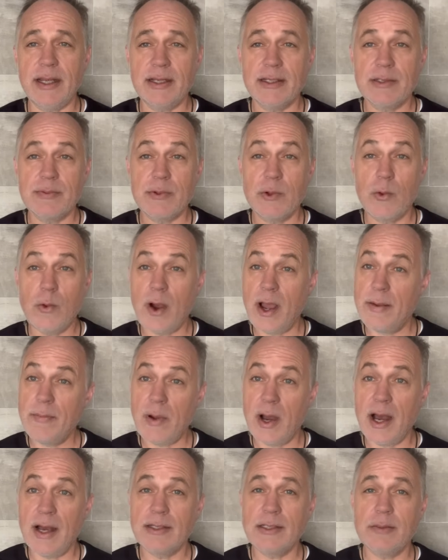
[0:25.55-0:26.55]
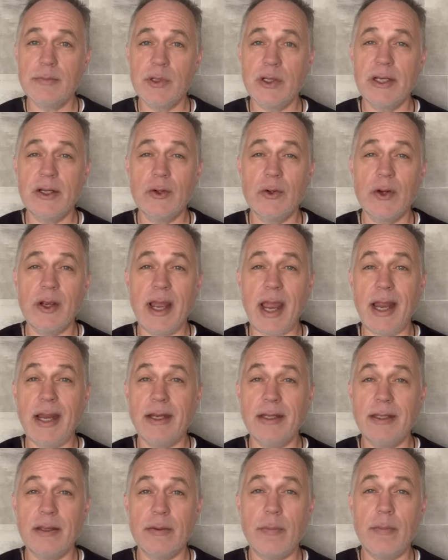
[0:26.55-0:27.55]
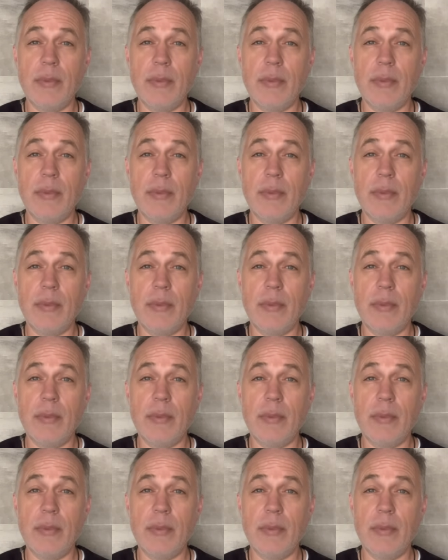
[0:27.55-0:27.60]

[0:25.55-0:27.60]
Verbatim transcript: has quite possibly created the